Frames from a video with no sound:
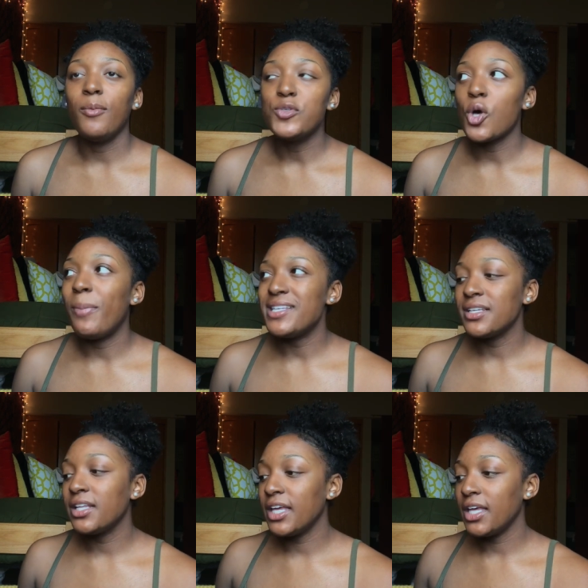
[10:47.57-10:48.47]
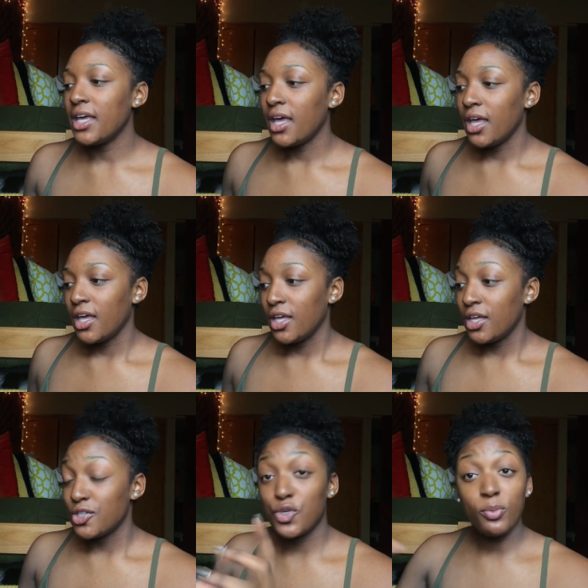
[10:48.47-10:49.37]
So basically,
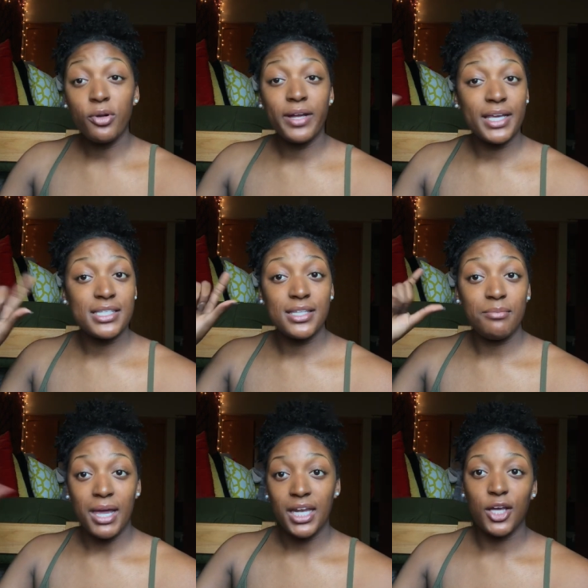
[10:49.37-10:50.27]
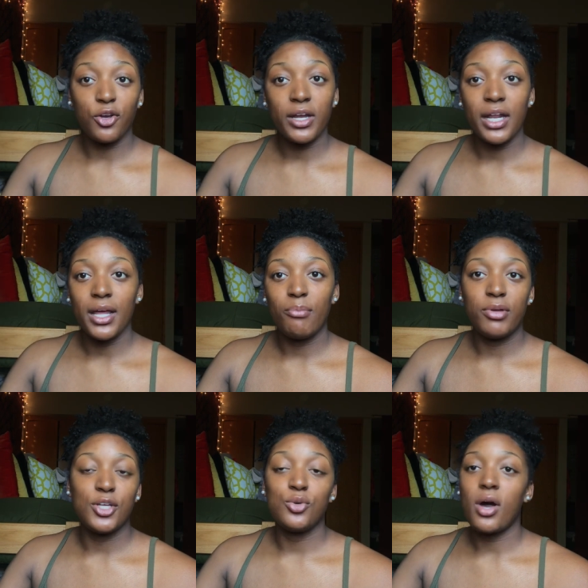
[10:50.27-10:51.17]
turmeric is the main ingredient,
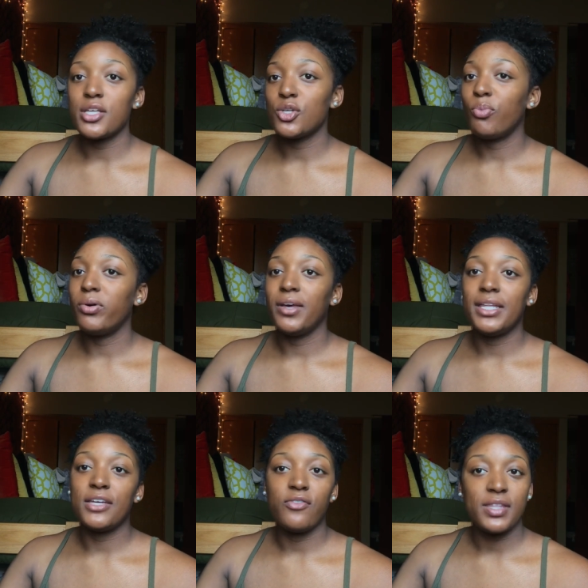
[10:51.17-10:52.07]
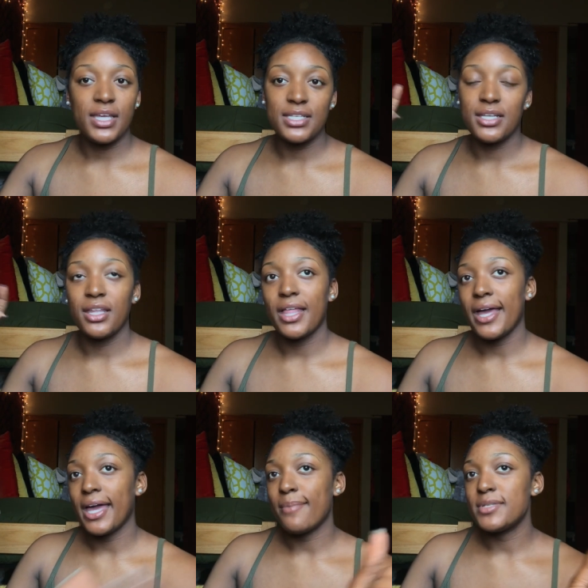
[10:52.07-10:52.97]
but you also put different things in,
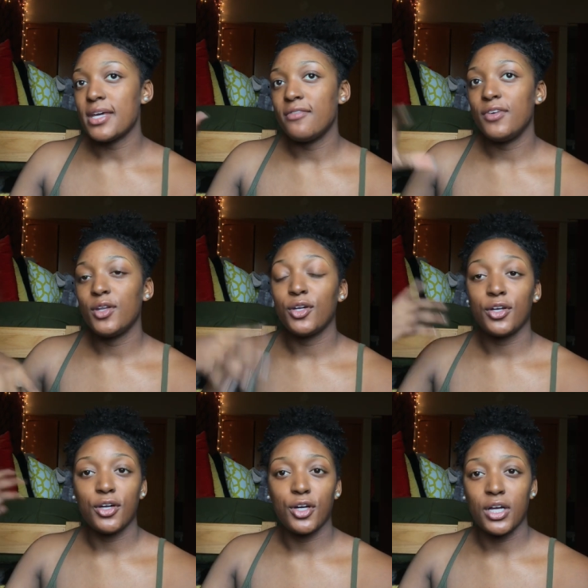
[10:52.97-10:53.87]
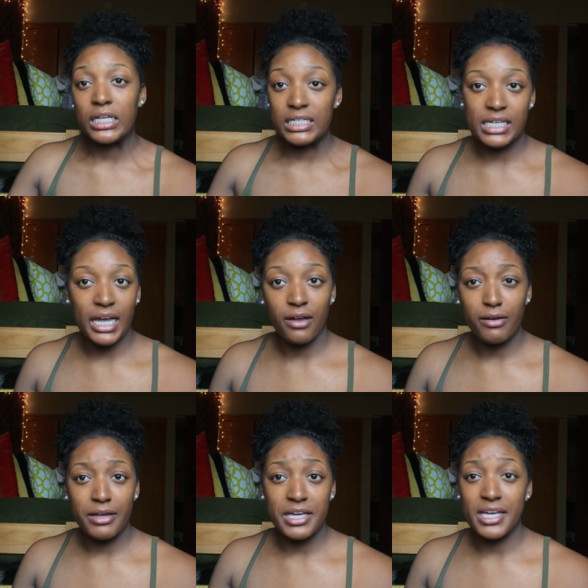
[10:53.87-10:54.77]
like apple cider vinegar,
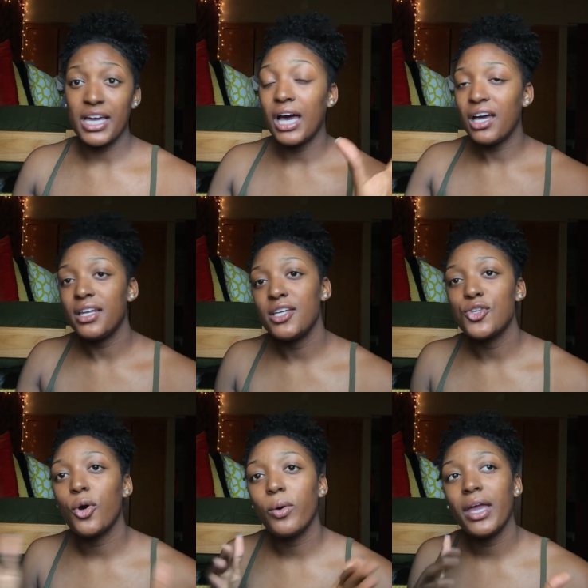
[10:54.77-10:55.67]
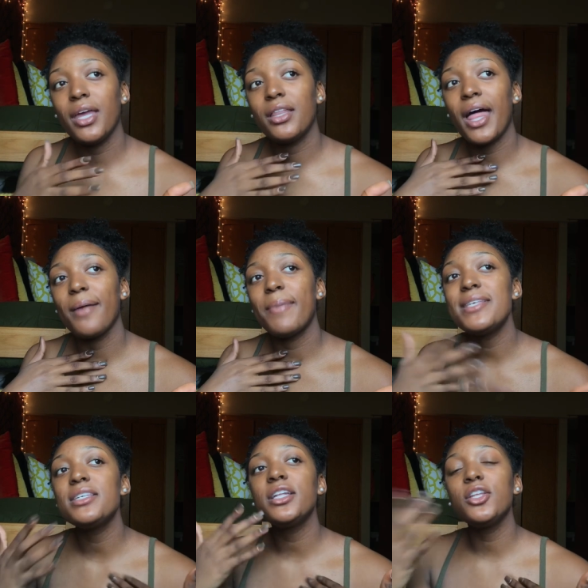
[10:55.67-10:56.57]
dairy, honey. So like
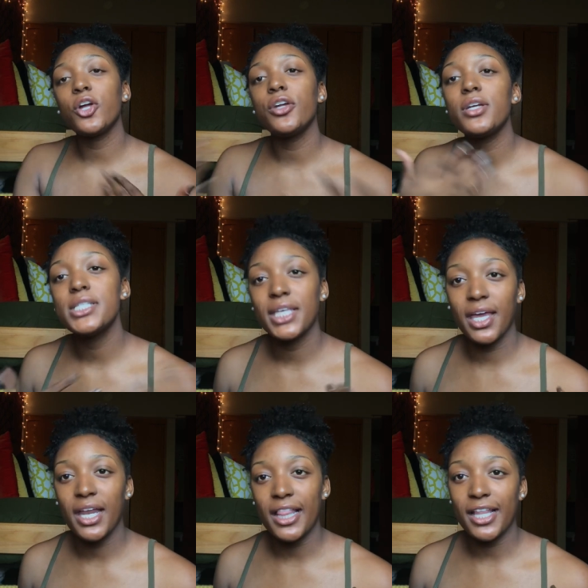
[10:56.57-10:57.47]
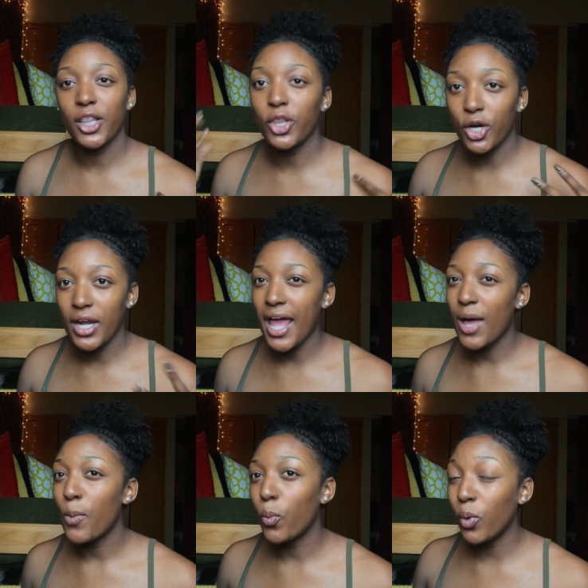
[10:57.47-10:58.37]
basically learn your skin and then learn
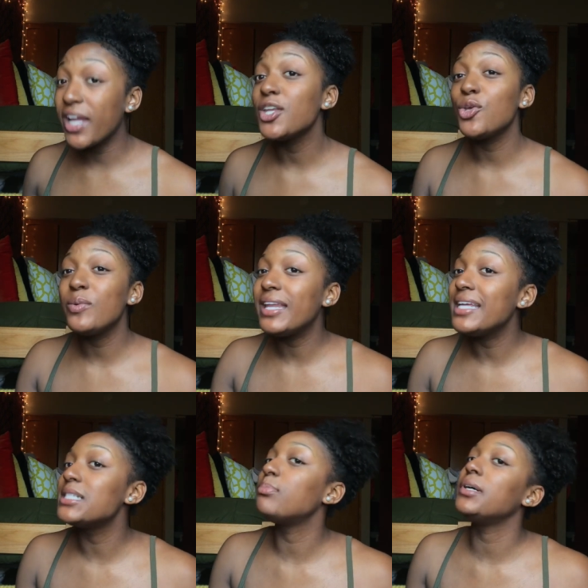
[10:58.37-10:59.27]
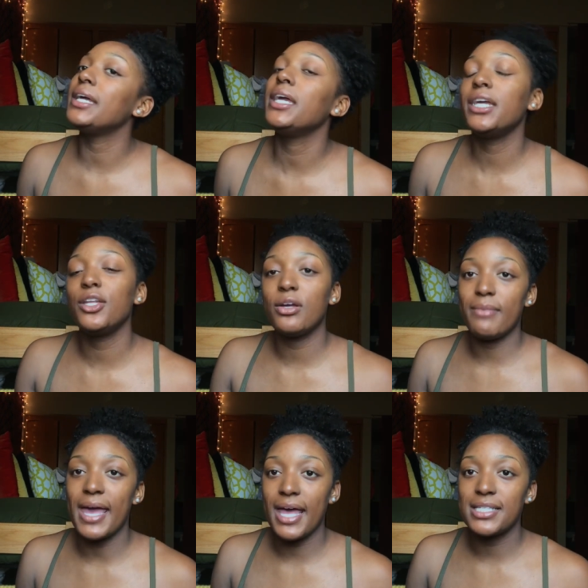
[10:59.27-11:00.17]
what you need to put in your
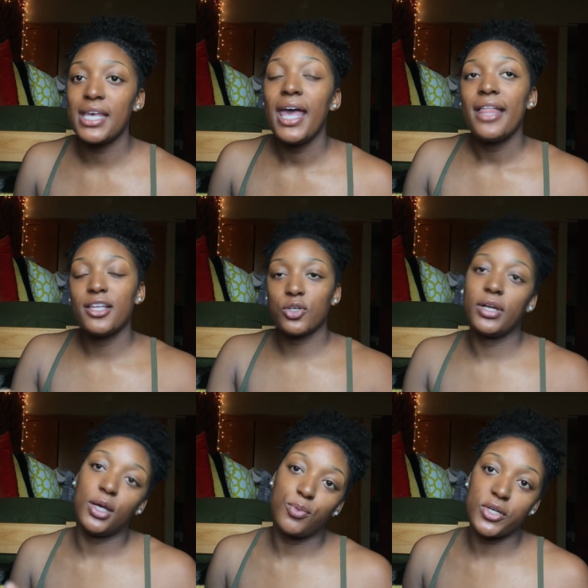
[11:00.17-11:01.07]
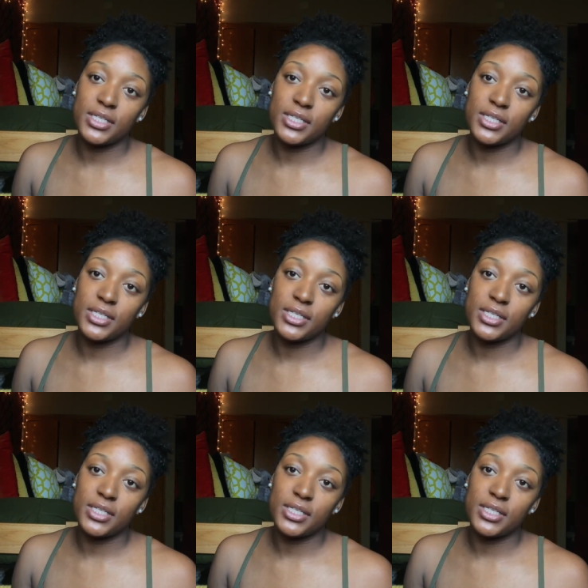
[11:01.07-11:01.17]
mask that's going to help your